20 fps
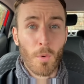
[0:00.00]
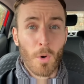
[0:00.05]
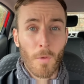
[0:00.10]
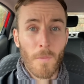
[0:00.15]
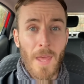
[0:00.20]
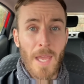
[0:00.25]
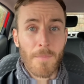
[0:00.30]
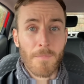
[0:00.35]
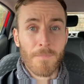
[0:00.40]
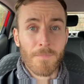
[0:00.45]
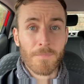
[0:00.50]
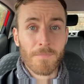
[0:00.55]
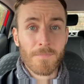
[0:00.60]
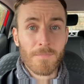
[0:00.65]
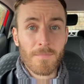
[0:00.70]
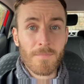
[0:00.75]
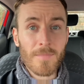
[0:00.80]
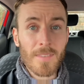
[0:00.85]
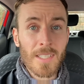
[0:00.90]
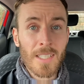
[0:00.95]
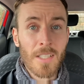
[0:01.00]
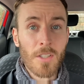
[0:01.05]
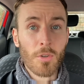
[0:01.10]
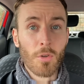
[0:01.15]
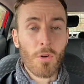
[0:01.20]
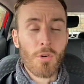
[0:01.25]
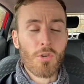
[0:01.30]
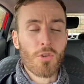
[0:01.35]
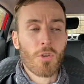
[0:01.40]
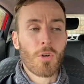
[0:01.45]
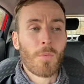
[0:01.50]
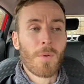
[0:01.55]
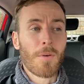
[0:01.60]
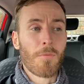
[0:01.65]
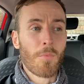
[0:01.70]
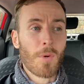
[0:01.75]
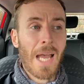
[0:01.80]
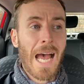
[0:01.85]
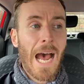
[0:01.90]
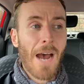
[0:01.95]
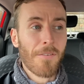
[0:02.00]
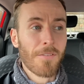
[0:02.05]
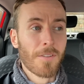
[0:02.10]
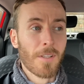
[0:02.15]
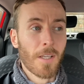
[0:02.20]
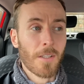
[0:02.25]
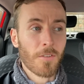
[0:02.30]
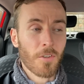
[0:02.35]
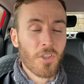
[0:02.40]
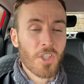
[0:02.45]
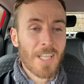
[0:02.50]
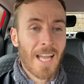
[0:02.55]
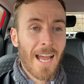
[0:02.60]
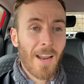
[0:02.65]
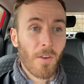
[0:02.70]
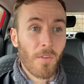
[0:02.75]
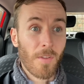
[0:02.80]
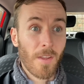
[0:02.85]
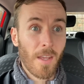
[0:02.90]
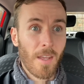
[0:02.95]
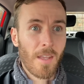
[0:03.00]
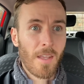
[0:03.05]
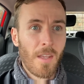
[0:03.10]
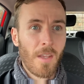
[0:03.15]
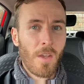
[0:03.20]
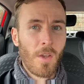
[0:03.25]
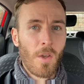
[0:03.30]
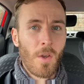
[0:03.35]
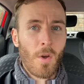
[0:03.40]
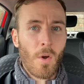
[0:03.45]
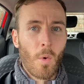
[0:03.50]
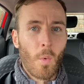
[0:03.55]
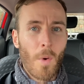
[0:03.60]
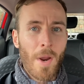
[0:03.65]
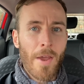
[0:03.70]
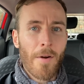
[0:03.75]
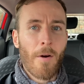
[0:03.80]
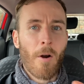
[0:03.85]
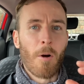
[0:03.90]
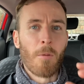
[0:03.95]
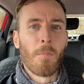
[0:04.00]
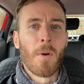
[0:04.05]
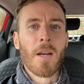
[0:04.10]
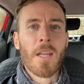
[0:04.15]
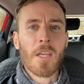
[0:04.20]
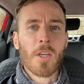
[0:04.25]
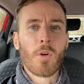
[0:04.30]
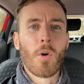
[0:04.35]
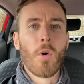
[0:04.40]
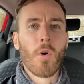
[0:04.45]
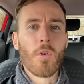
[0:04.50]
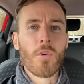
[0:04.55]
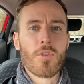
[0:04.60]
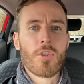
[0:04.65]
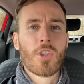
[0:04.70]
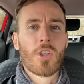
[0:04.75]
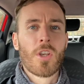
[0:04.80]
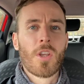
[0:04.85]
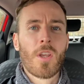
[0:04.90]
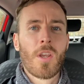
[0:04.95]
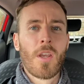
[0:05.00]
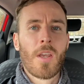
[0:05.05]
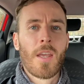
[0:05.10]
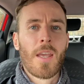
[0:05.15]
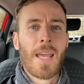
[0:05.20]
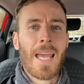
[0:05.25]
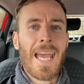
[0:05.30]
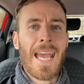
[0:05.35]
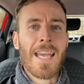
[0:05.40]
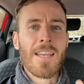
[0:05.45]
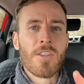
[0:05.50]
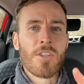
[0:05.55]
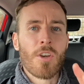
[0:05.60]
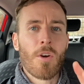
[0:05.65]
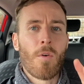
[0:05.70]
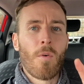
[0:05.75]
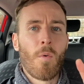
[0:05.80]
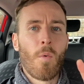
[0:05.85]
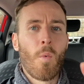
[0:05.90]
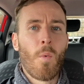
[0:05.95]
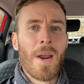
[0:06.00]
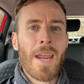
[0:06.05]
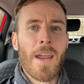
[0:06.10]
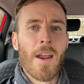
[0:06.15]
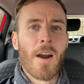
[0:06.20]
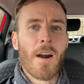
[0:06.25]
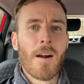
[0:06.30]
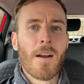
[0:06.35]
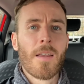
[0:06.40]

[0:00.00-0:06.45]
them in doing so. We have to understand that where our money goes is where